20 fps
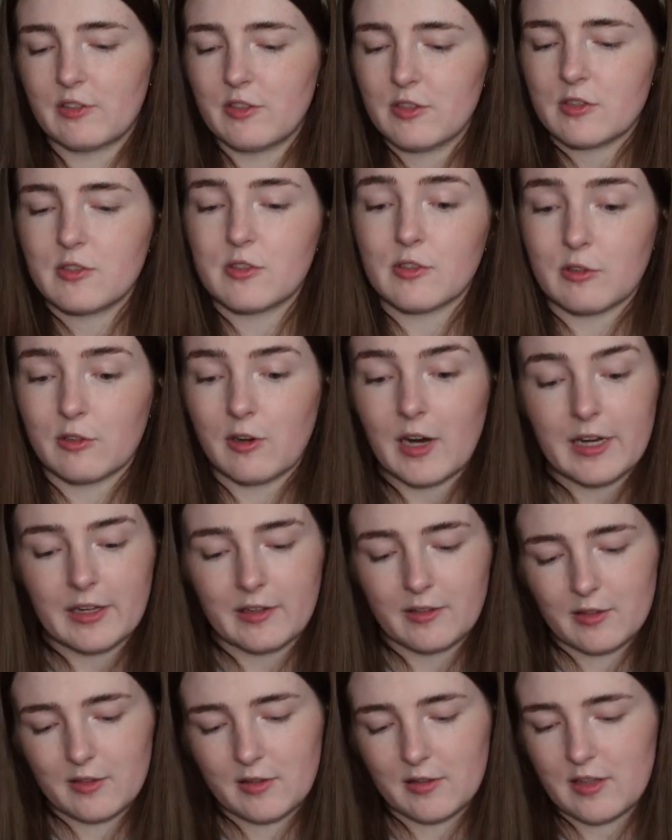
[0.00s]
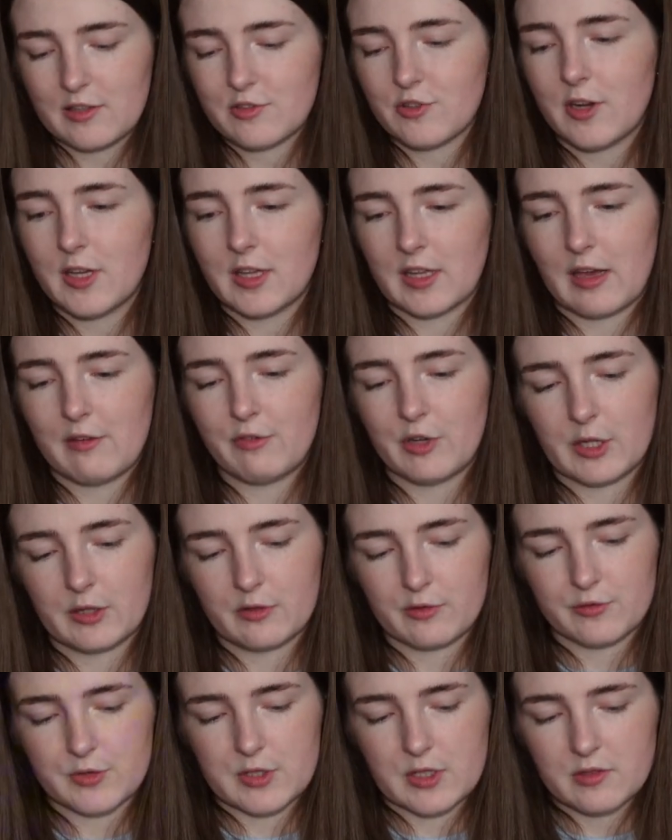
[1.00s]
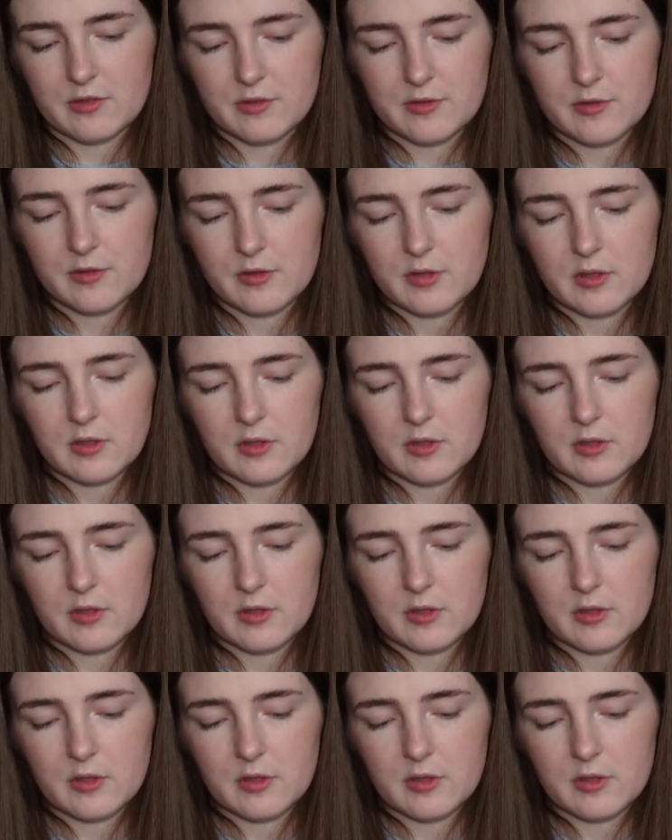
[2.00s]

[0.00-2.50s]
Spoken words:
Just great. Let's try the other end of this.